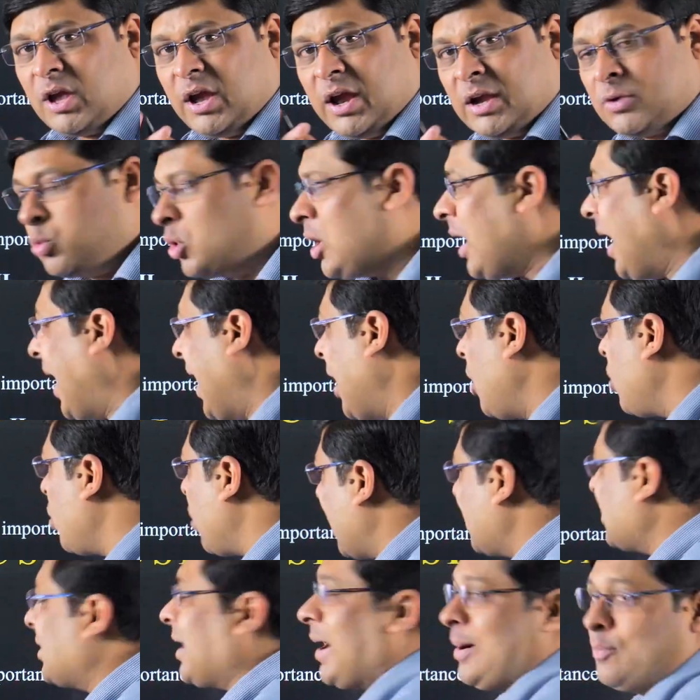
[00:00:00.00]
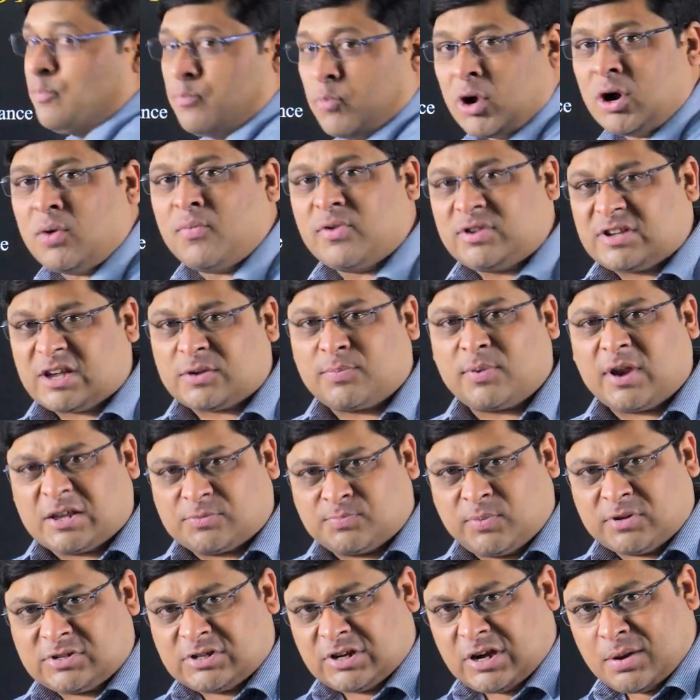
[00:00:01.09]
it would have one component which has been
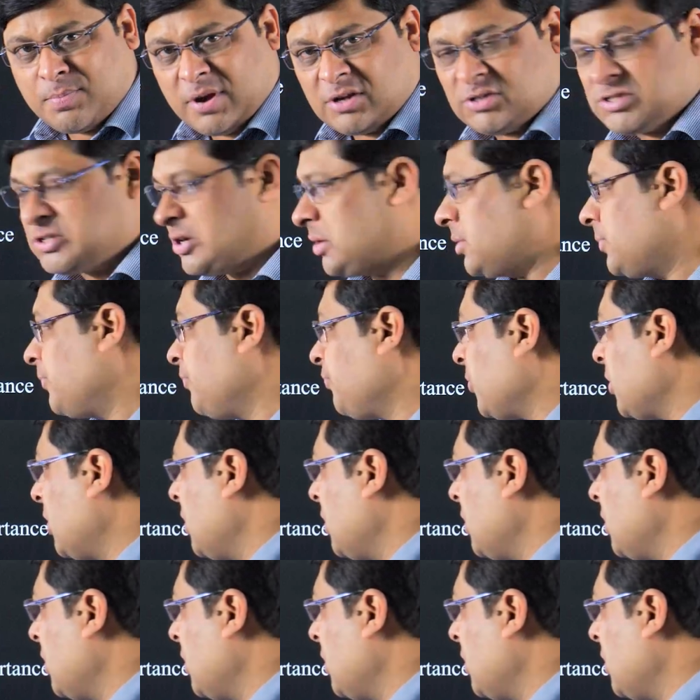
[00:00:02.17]
explicitly mentioned.